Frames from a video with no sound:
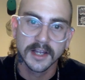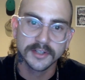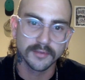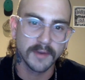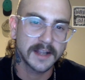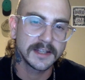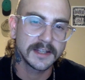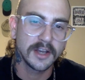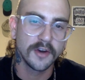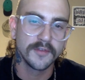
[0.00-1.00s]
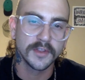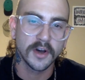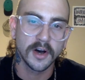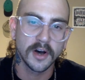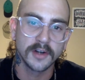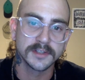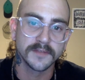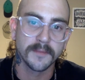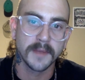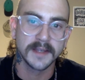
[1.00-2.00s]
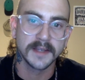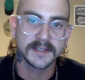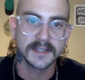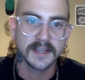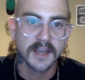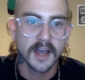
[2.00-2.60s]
directly over the halls of Amenti.